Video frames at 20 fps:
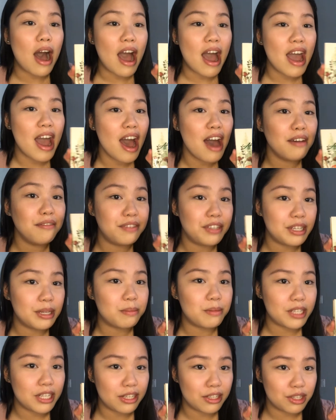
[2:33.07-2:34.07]
I have
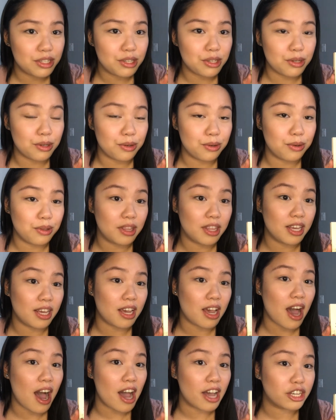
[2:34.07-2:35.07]
dipped into
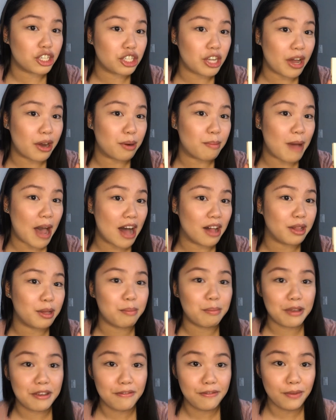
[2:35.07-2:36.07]
the eyeshadow
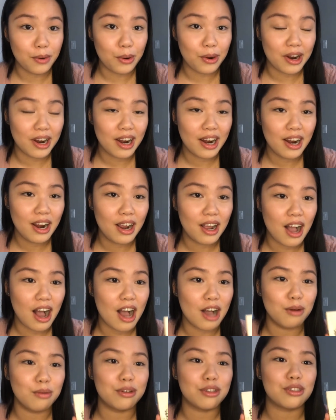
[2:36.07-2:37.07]
palette before.
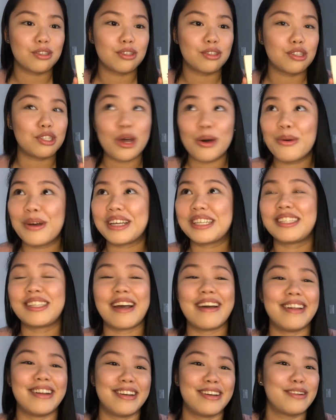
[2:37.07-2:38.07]
I was so
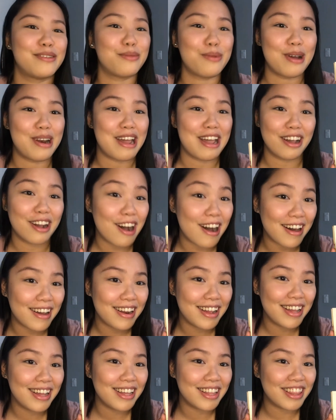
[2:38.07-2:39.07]
excited when I got
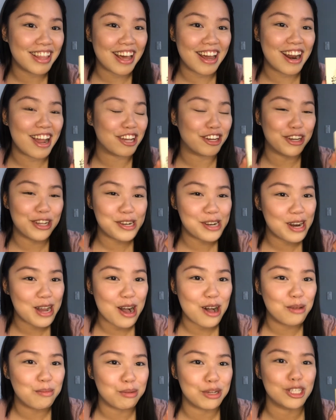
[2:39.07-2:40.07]
it that I couldn't
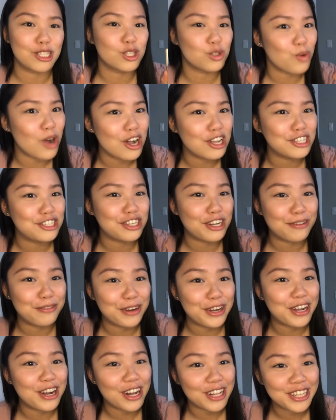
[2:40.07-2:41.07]
help but swatch
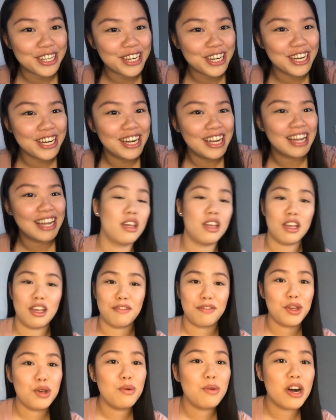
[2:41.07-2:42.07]
every color.
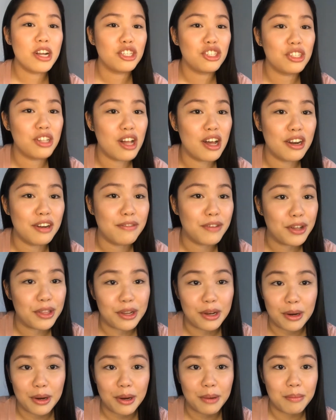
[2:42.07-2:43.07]
If you watch a lot of
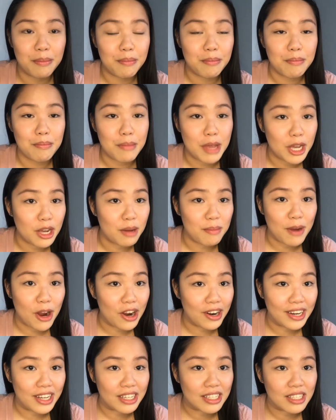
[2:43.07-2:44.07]
other makeup
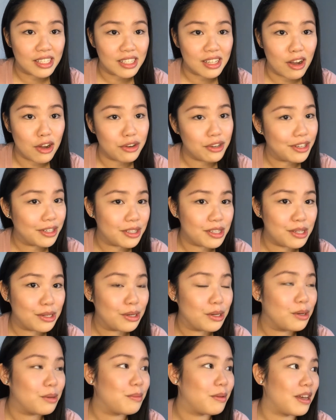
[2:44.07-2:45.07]
artists on
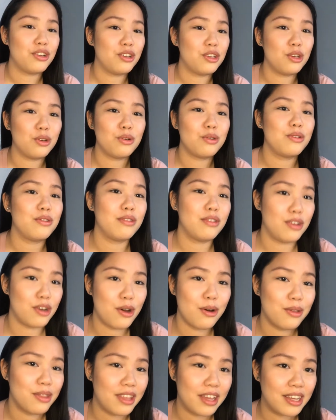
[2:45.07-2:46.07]
YouTube, you'd
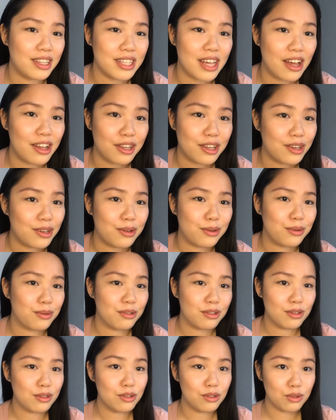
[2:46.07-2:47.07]
know they tell you
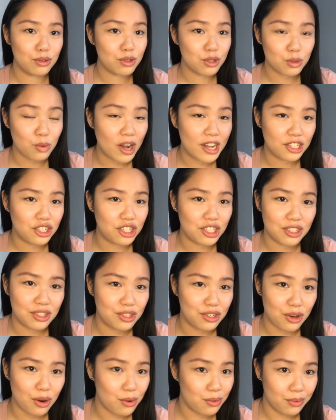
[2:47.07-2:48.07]
swatches
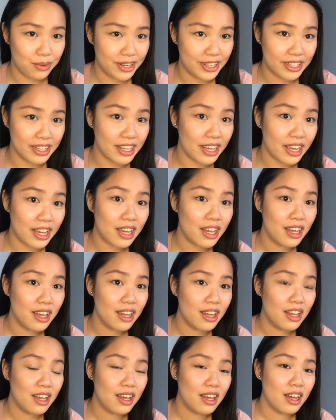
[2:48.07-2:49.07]
don't really
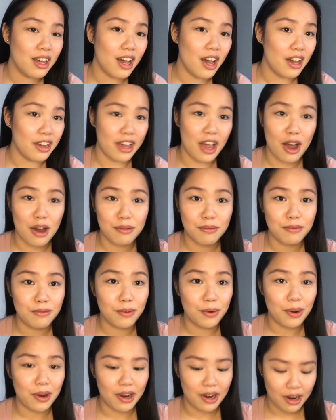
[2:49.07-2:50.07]
account
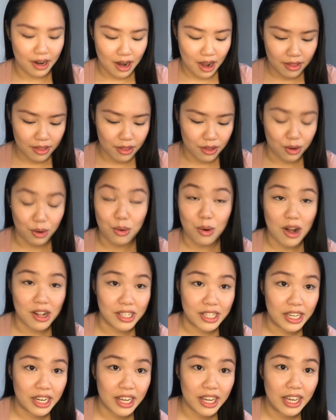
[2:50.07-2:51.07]
for the
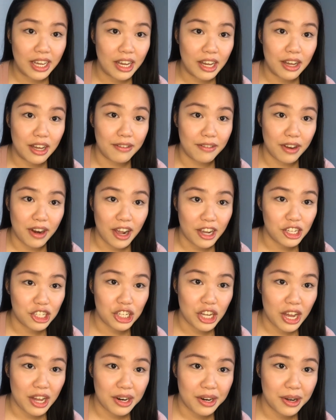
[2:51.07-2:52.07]
quality of an
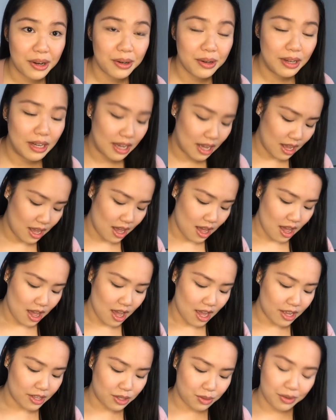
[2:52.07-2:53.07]
eyeshadow.
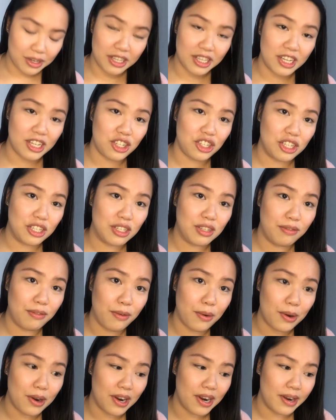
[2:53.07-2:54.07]
It's really just
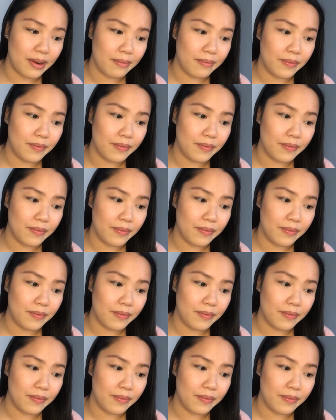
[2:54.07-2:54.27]
for